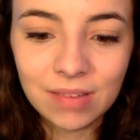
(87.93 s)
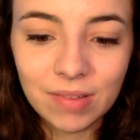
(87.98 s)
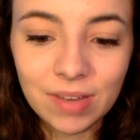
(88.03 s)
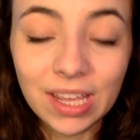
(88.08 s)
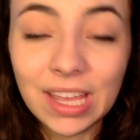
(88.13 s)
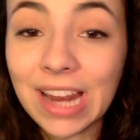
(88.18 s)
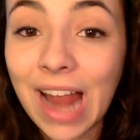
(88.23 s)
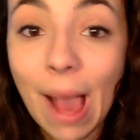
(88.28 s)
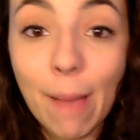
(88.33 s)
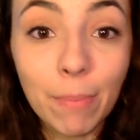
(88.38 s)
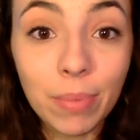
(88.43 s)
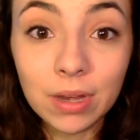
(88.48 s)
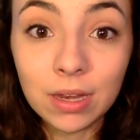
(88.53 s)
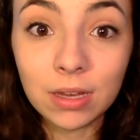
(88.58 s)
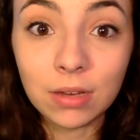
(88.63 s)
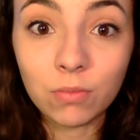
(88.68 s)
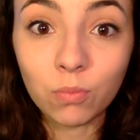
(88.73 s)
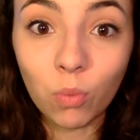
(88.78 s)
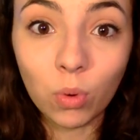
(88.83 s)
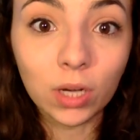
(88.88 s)
and it can
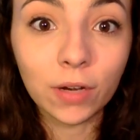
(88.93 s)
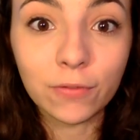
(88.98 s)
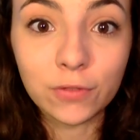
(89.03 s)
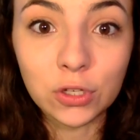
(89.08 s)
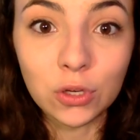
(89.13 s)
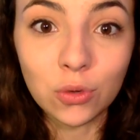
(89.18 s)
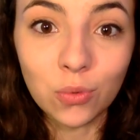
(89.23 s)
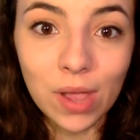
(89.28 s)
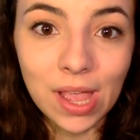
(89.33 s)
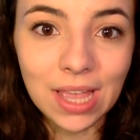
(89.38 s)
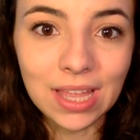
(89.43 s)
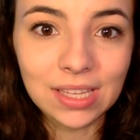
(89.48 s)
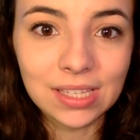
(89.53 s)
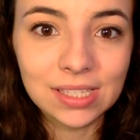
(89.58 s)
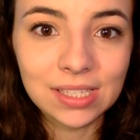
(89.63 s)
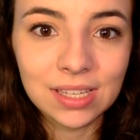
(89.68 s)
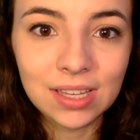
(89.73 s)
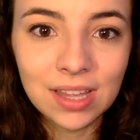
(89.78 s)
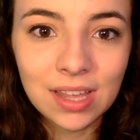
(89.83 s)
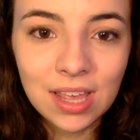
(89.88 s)
happen in one of two
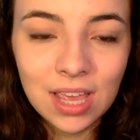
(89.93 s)
ways.